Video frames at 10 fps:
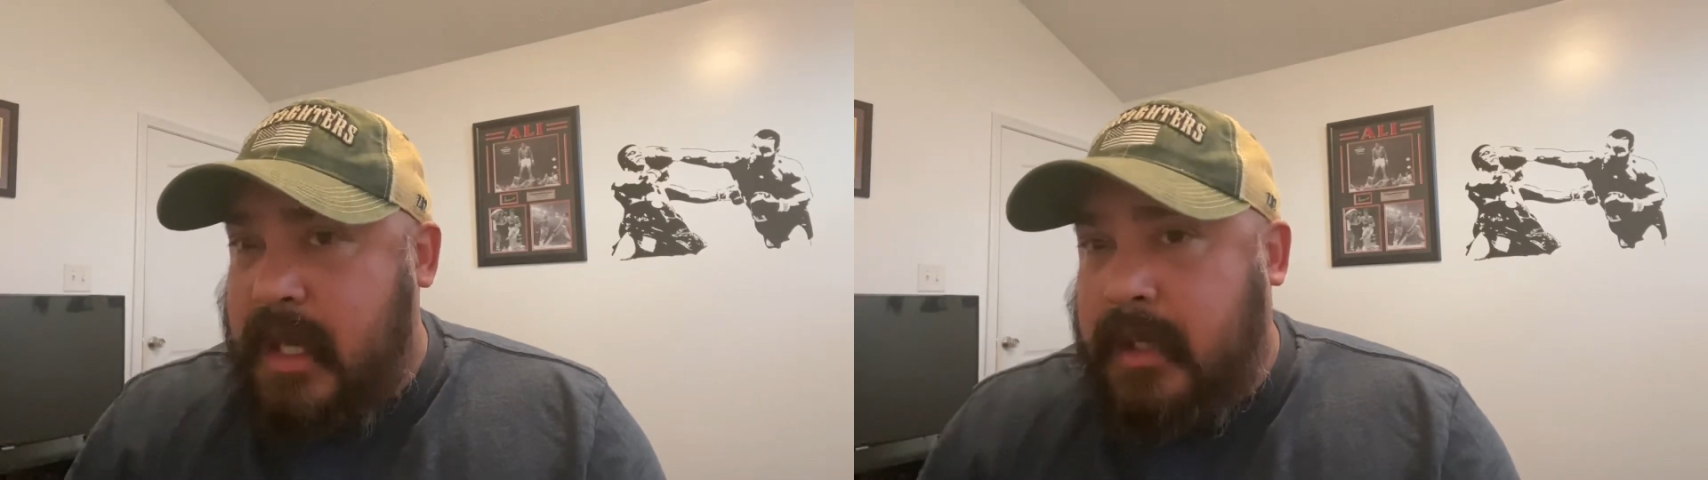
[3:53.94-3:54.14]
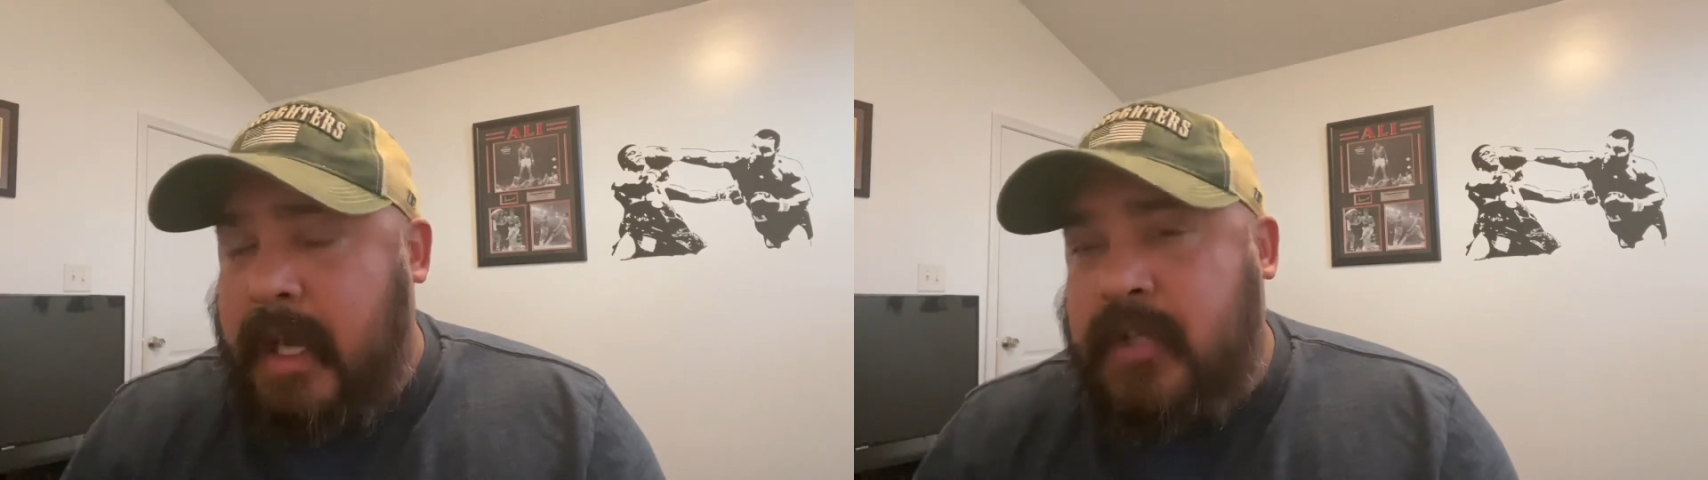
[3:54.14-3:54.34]

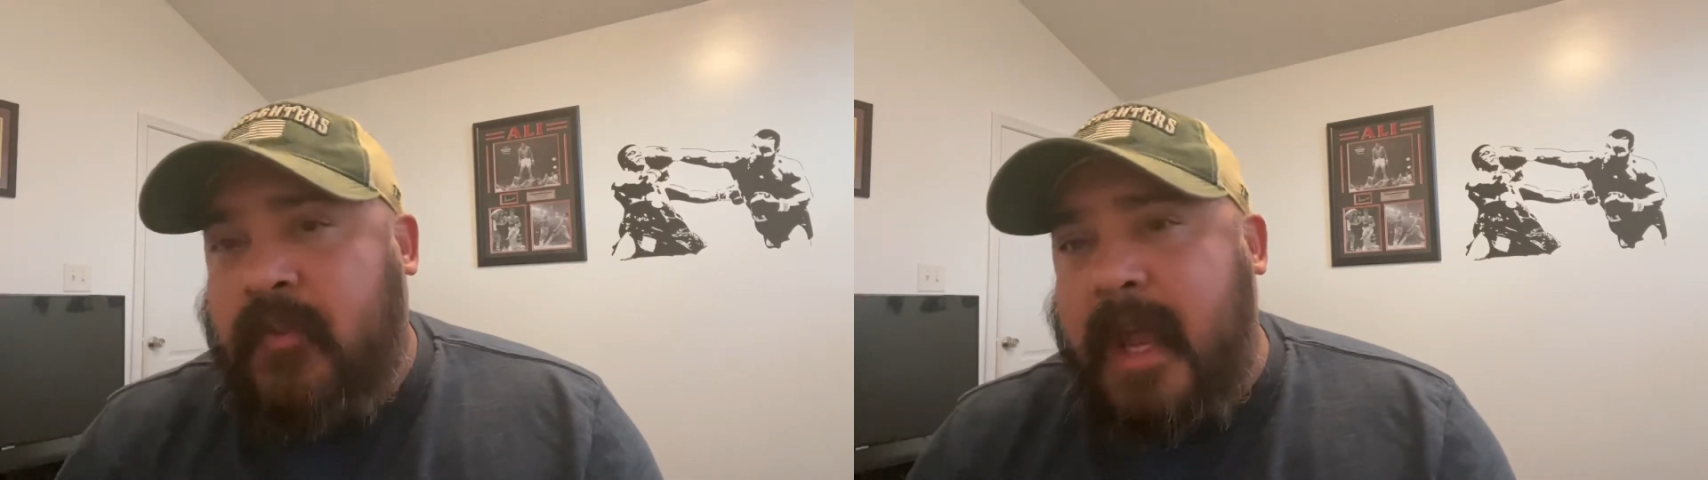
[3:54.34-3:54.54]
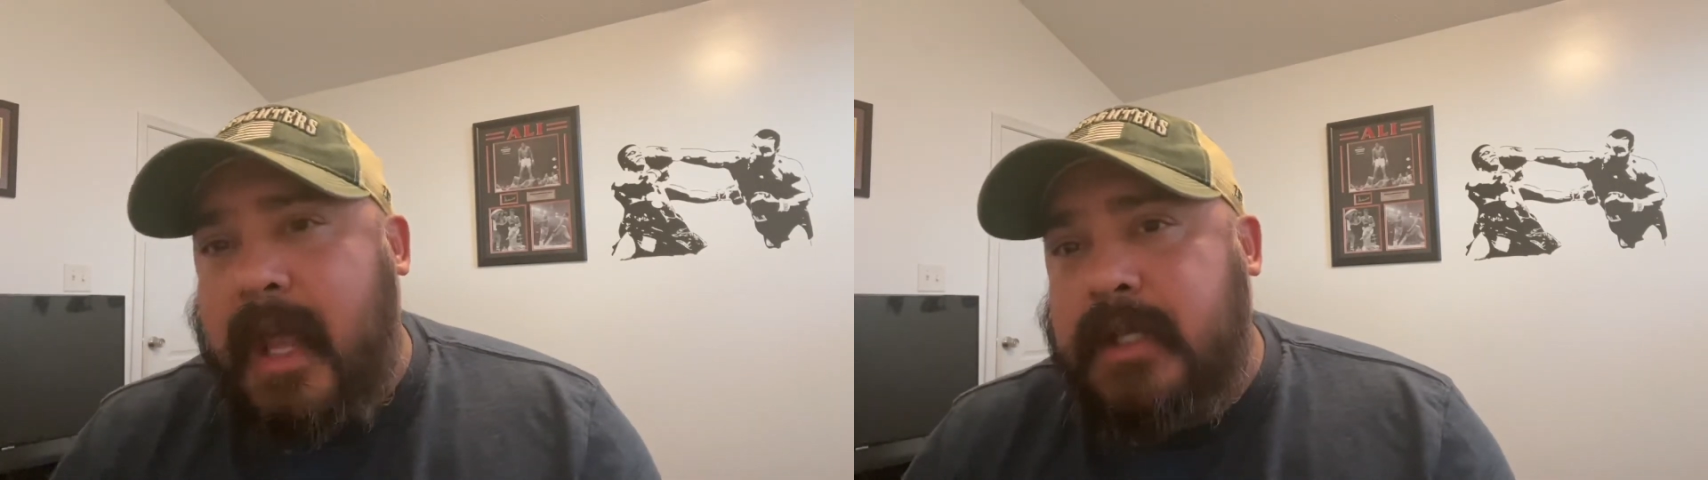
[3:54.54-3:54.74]
as
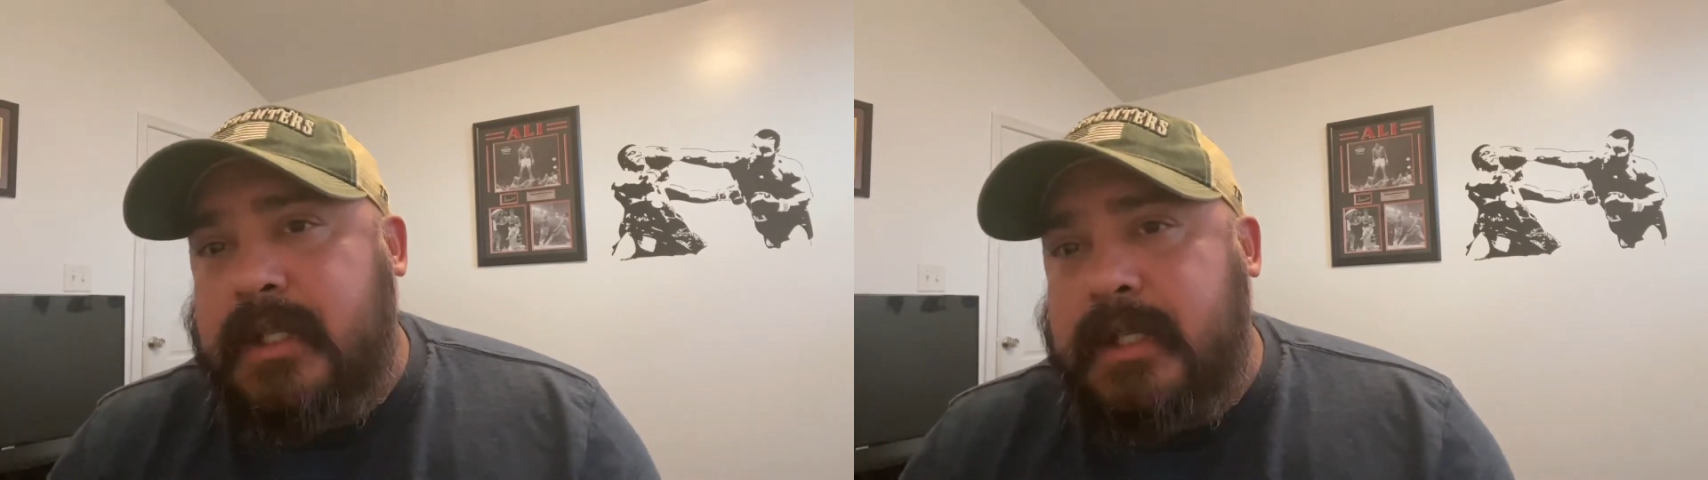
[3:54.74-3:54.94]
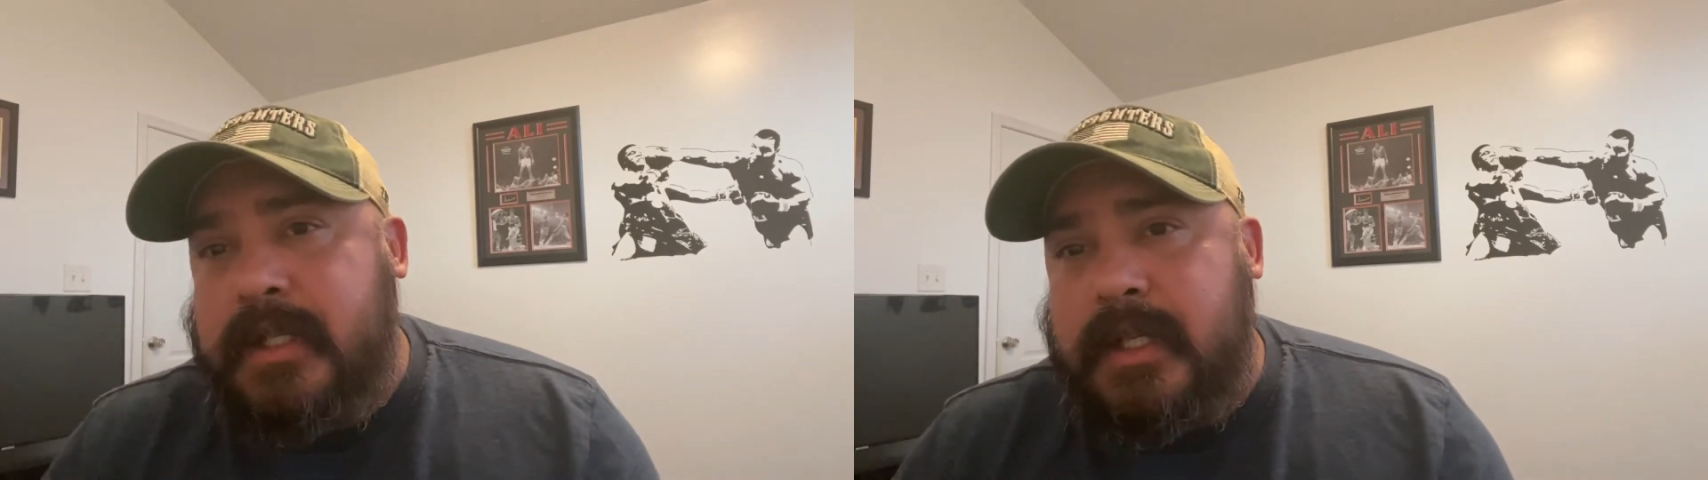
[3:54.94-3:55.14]
fans,
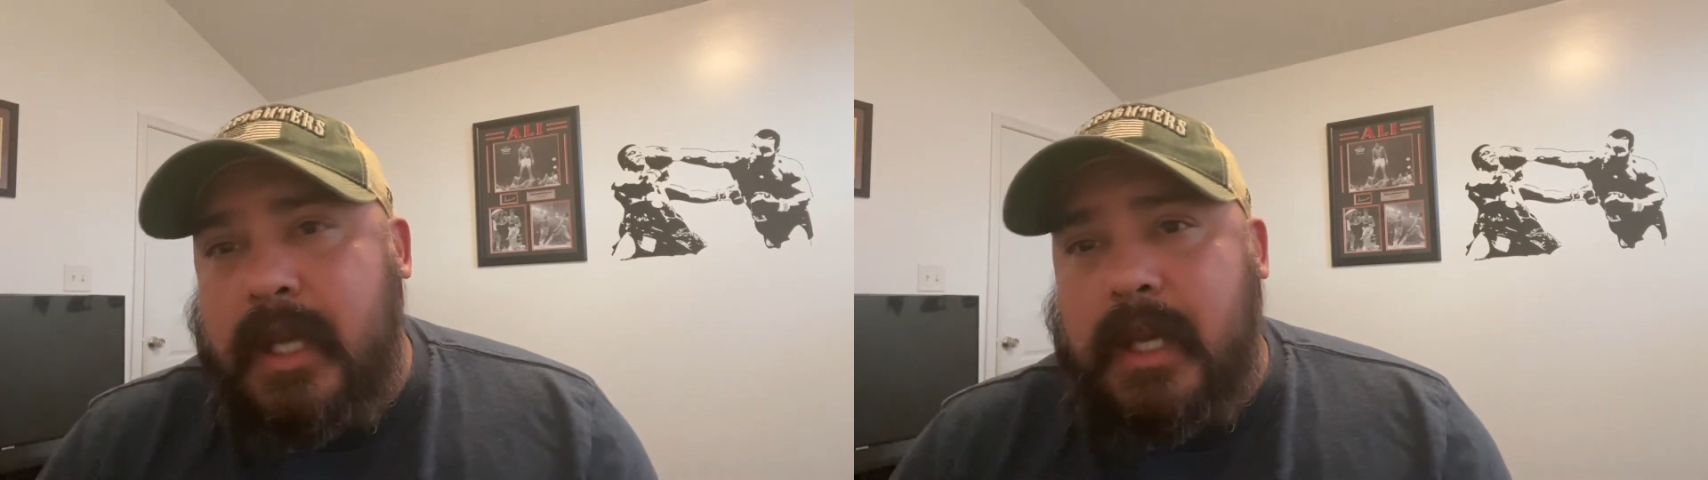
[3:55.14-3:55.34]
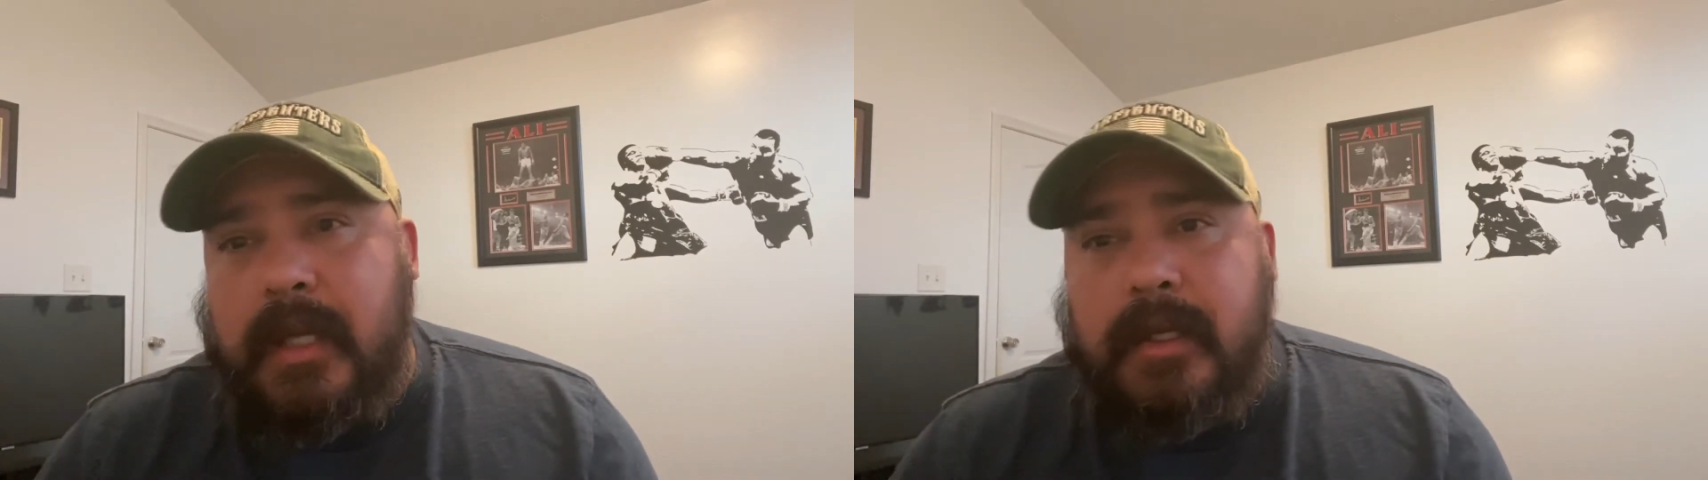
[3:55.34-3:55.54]
to
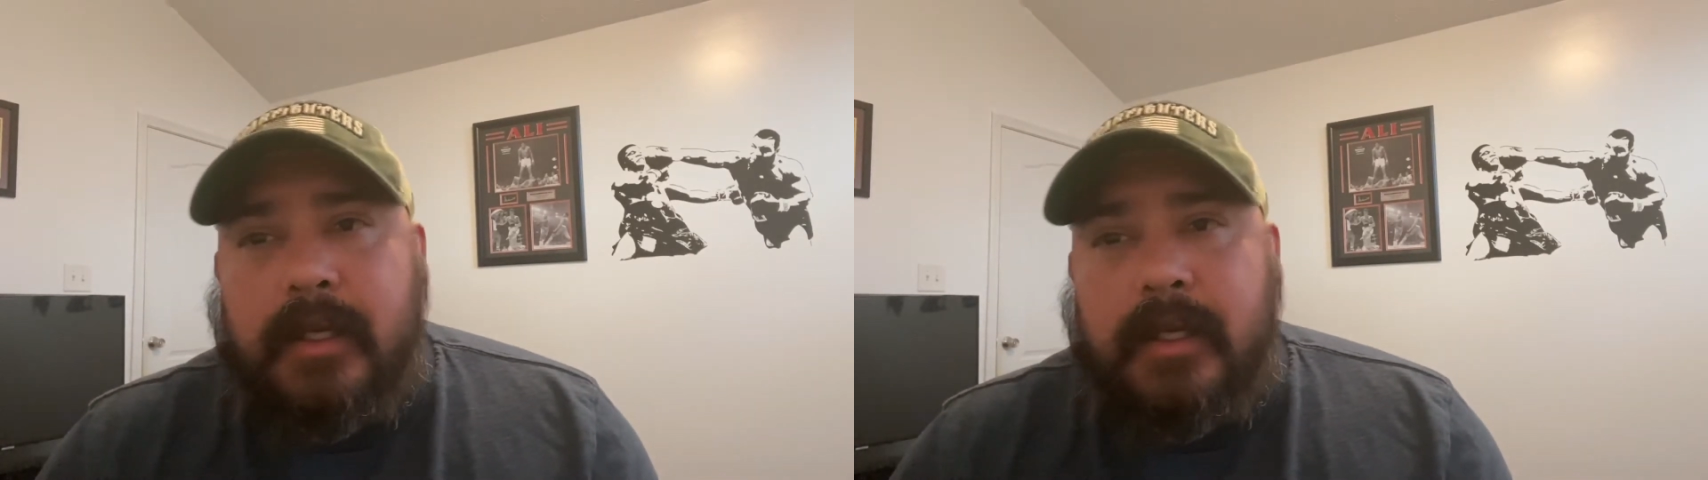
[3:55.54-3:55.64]
see